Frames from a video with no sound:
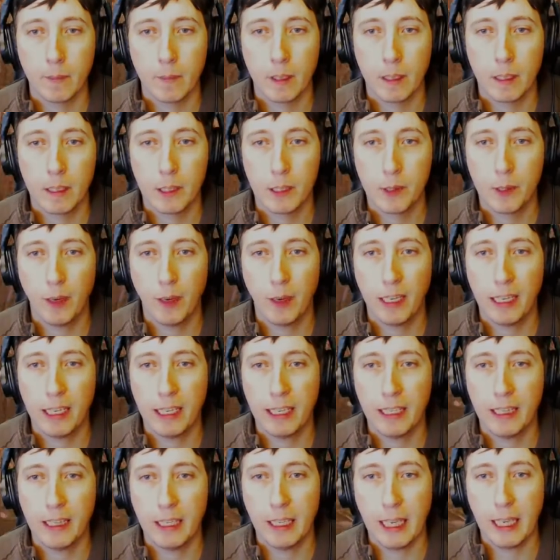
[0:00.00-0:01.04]
It's
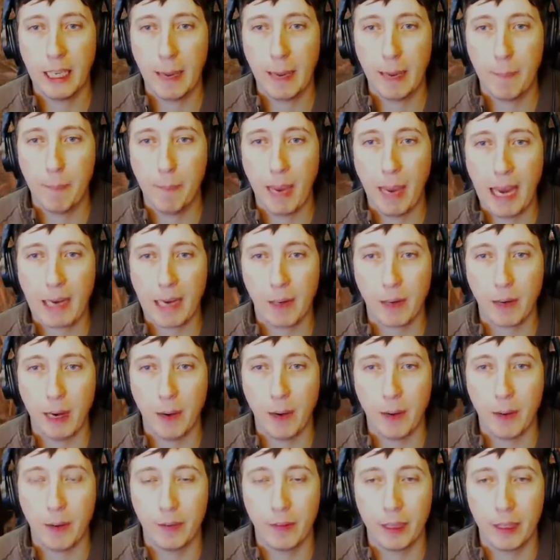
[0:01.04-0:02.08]
funny, in the
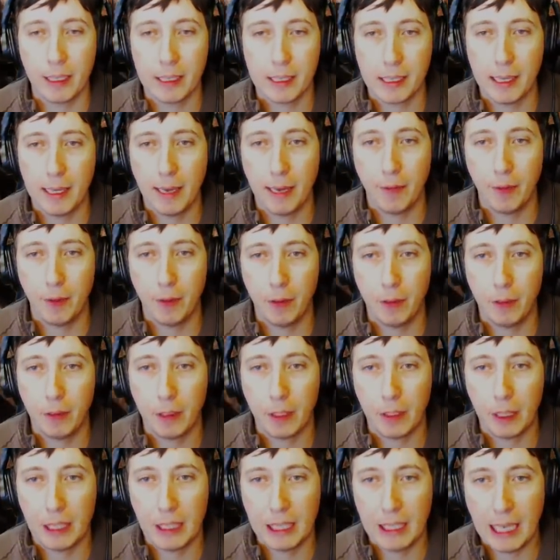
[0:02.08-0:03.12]
background of this level,
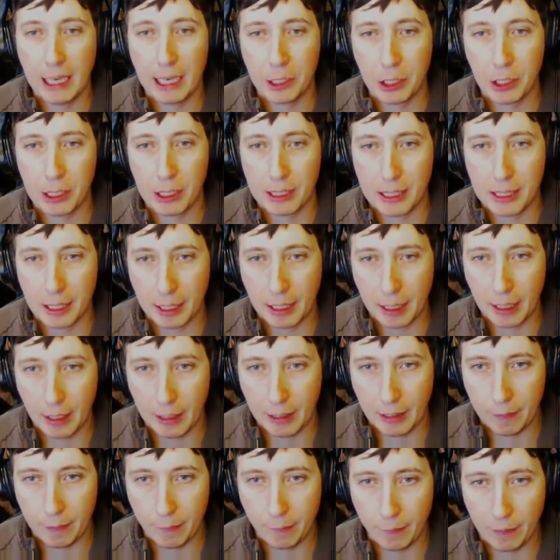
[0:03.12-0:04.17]
you can actually see
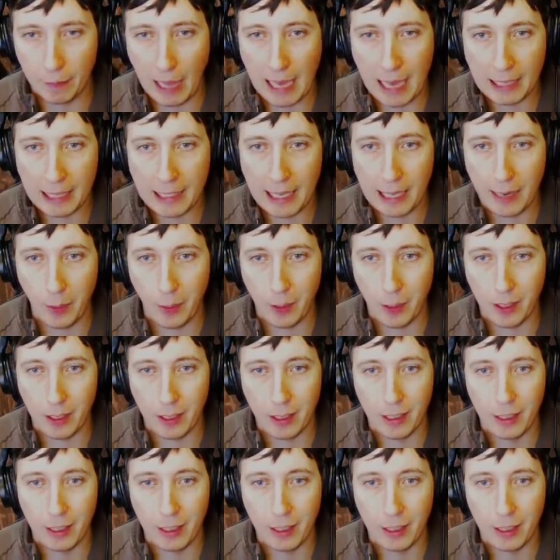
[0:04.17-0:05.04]
the flak tower